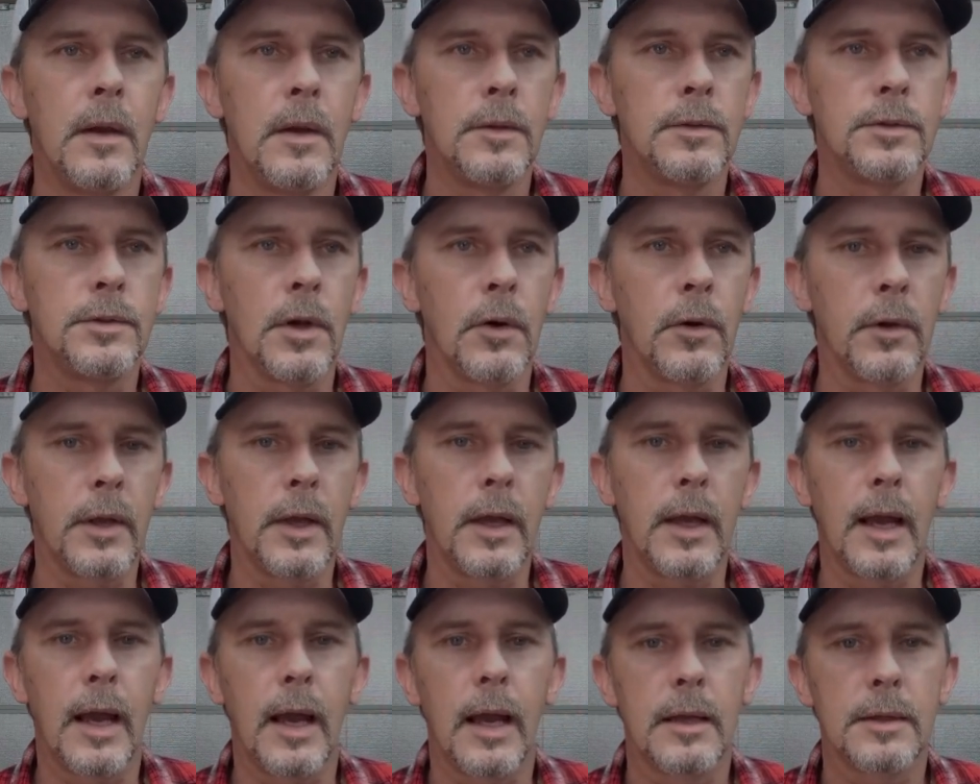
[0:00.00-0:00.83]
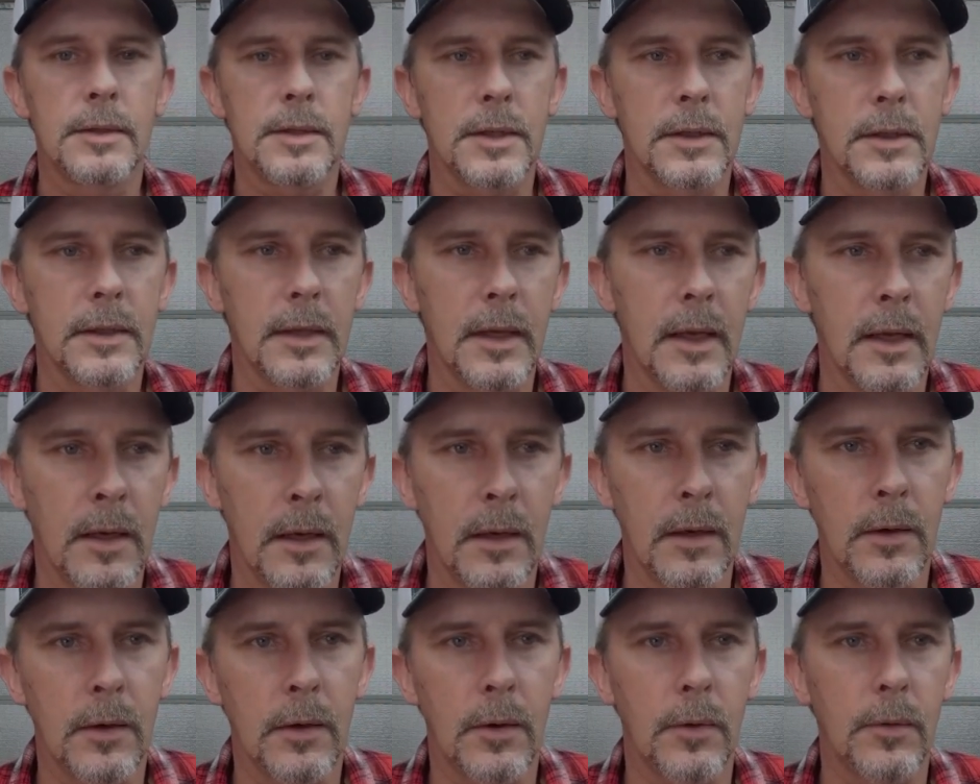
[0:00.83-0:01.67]
show you guys a
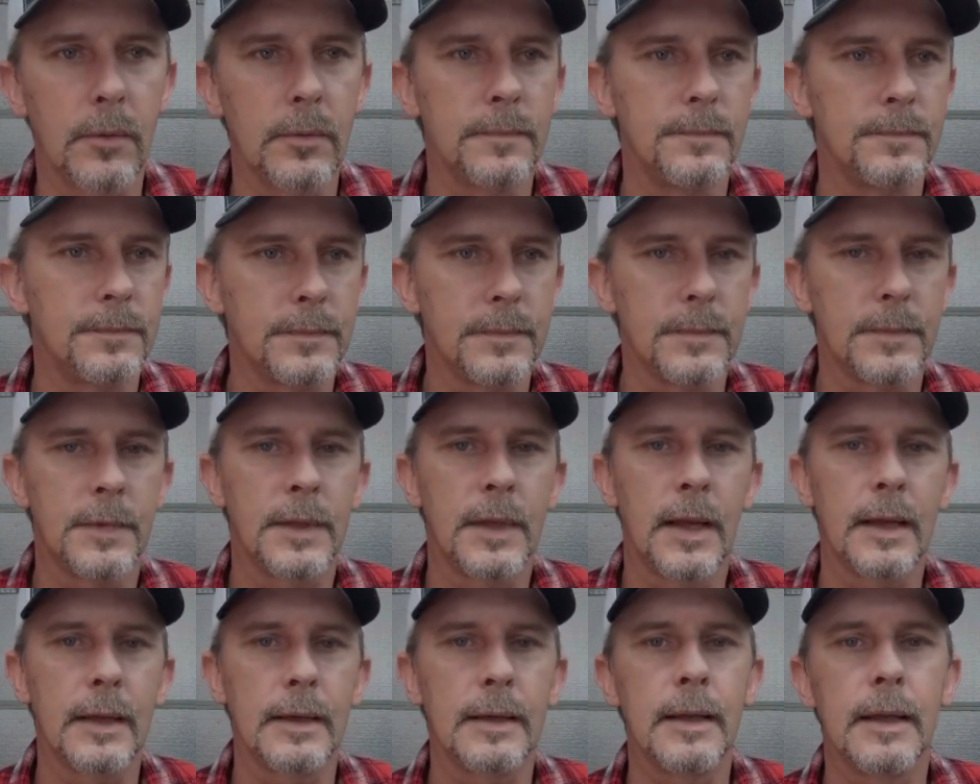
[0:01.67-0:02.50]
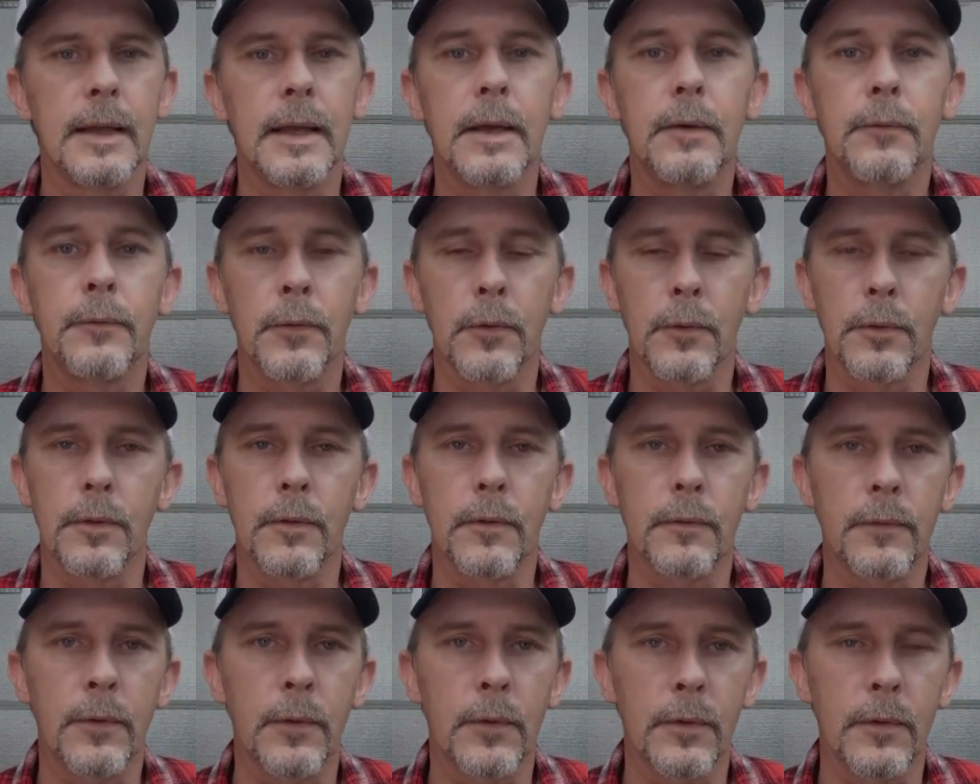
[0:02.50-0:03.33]
little technique for
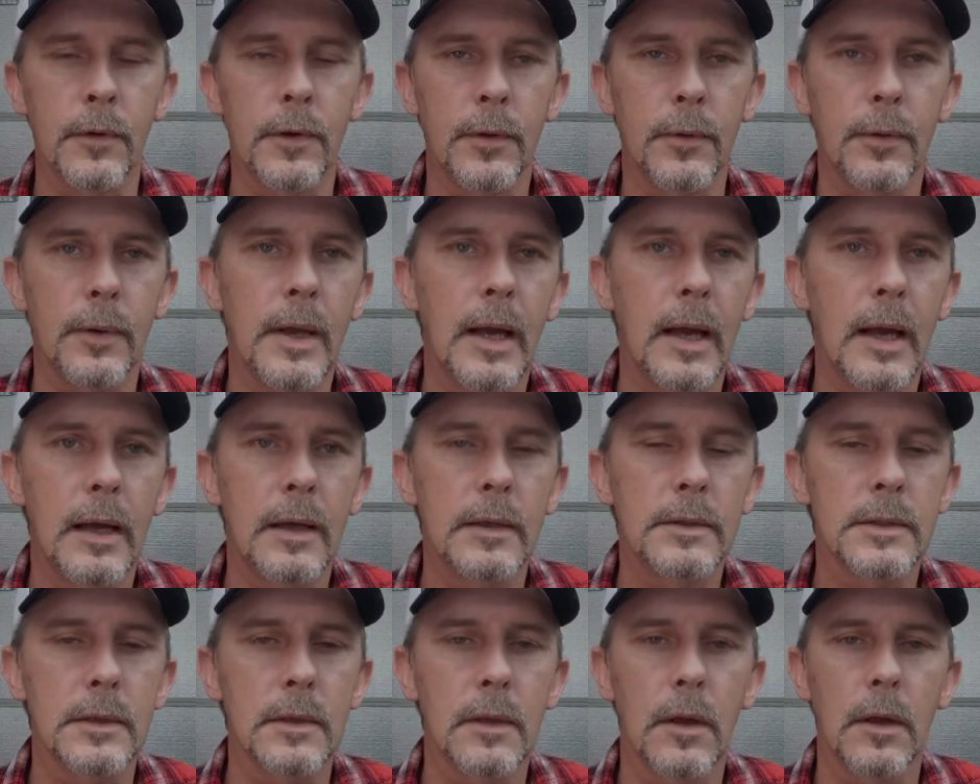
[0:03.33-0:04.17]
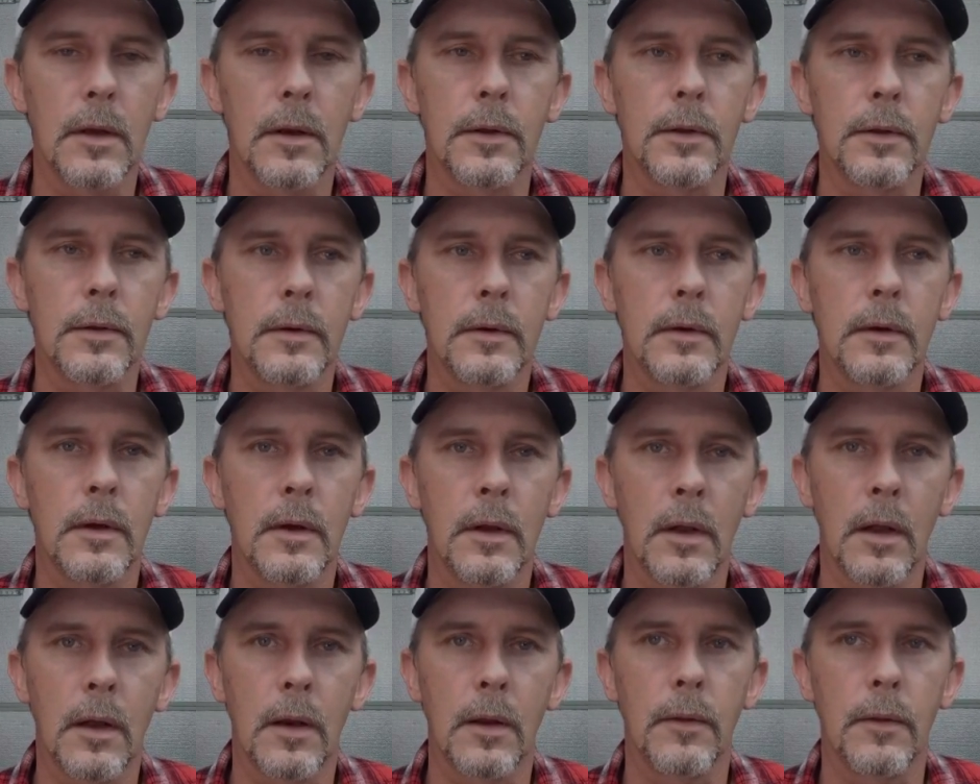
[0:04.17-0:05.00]
the new guys. A lot
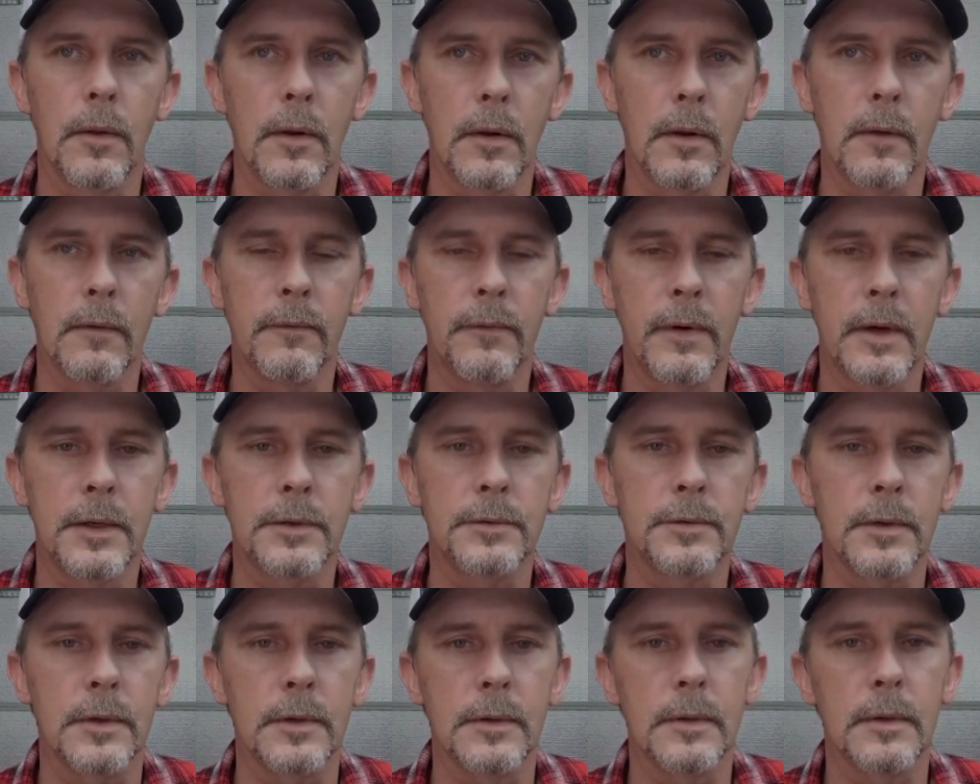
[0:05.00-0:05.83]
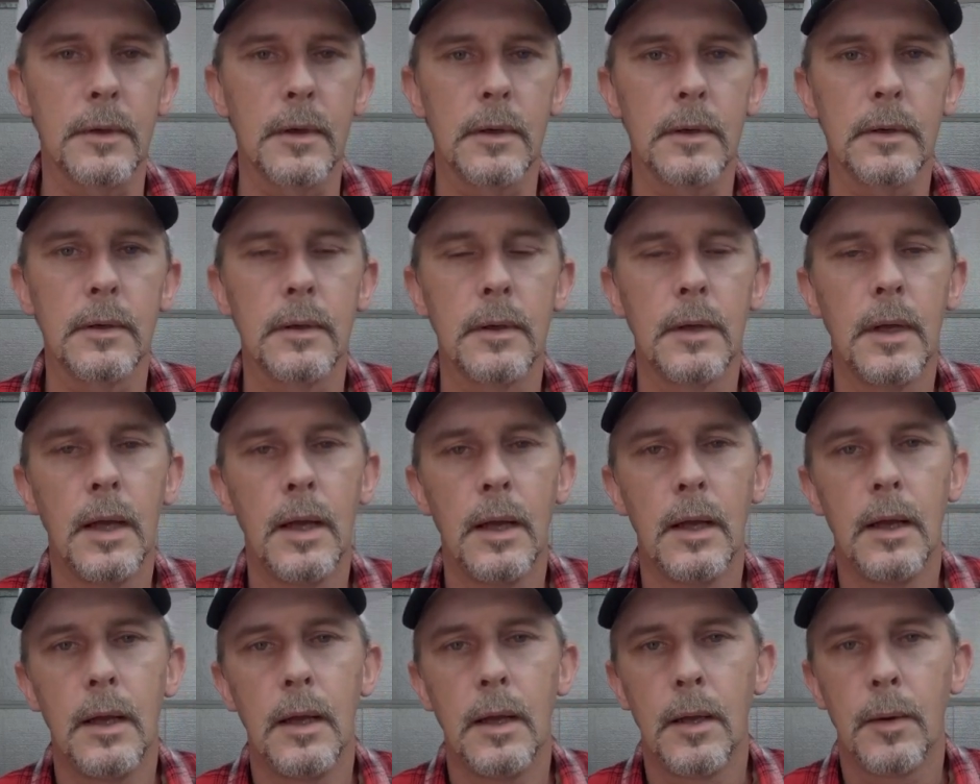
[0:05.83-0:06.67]
of the veteran
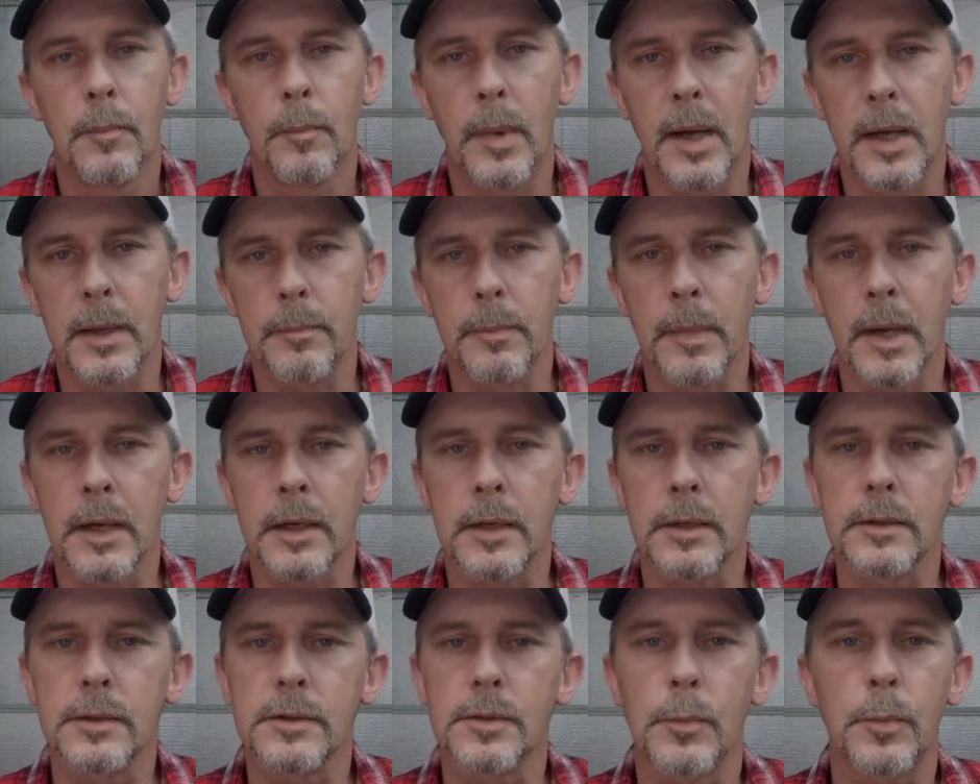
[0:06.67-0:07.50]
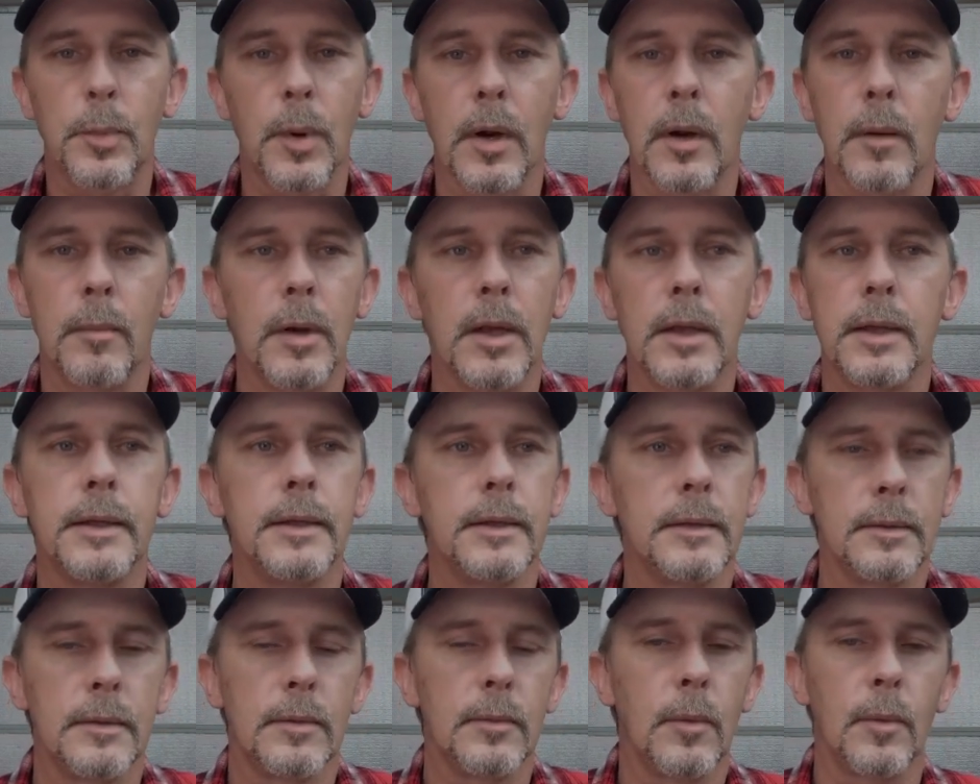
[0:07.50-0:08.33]
bait makers have
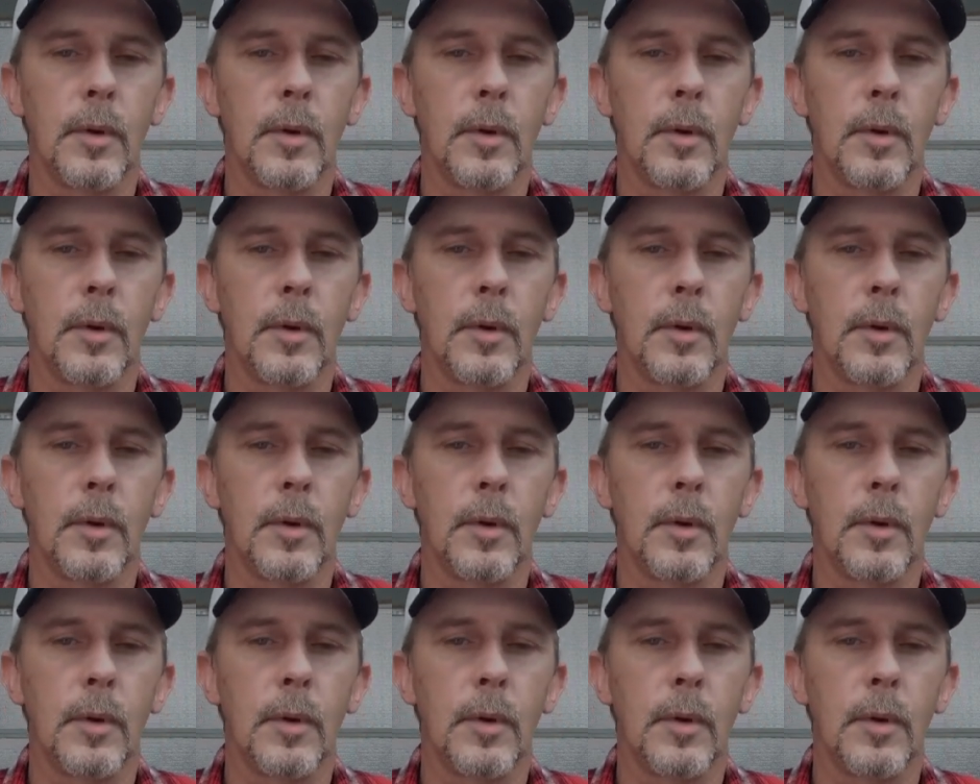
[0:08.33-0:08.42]
probably